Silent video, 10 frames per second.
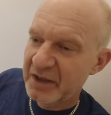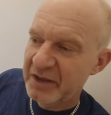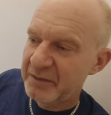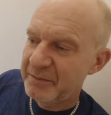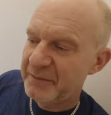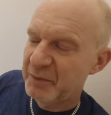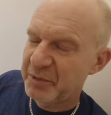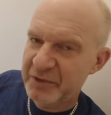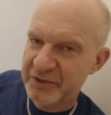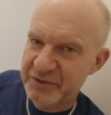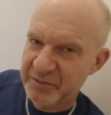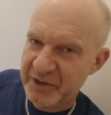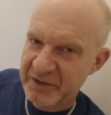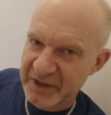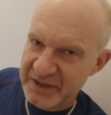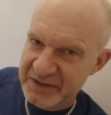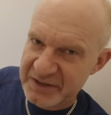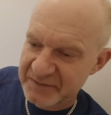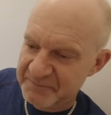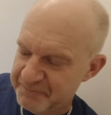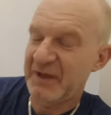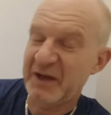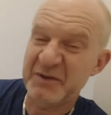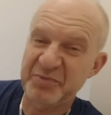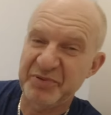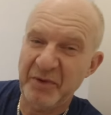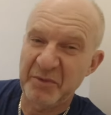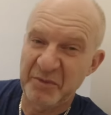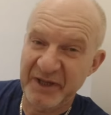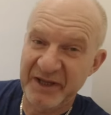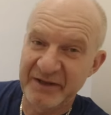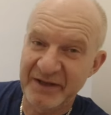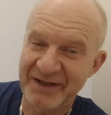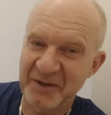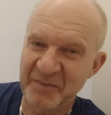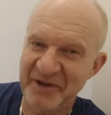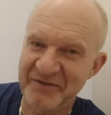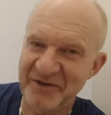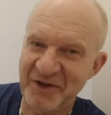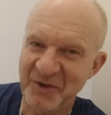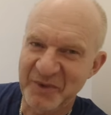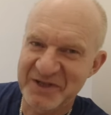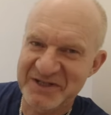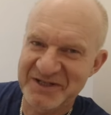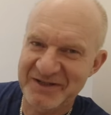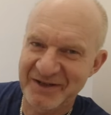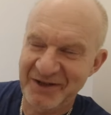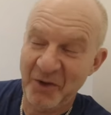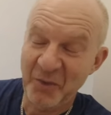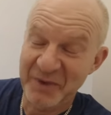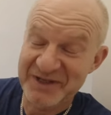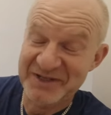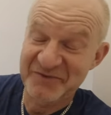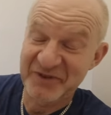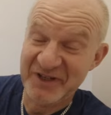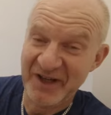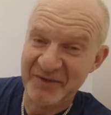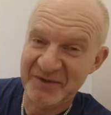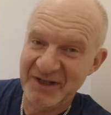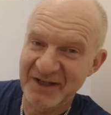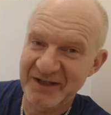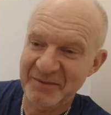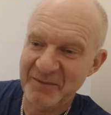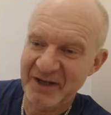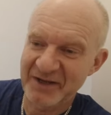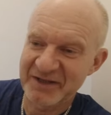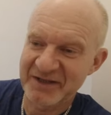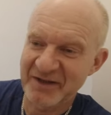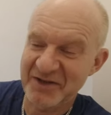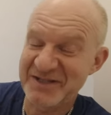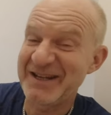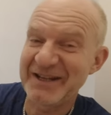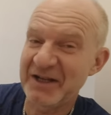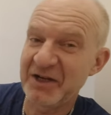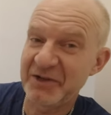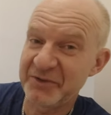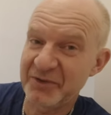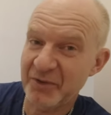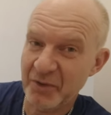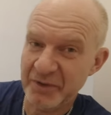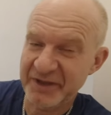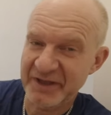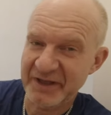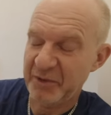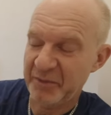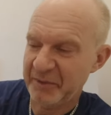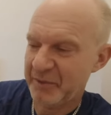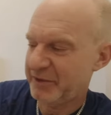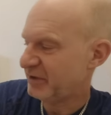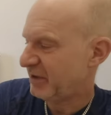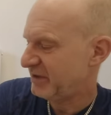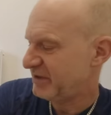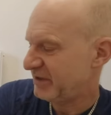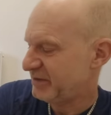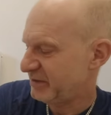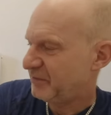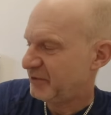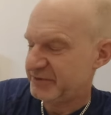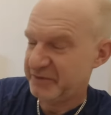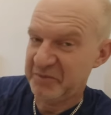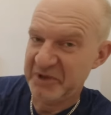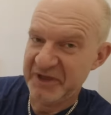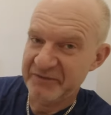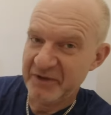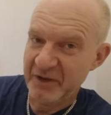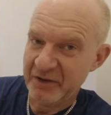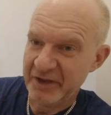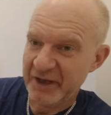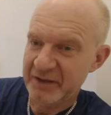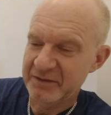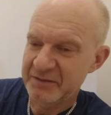um, the boiler should be condensing that's probably a little bit of a long-winded, long-winded video, um, and I, I didn't include all the plumbing work that I did because it would have been even longer.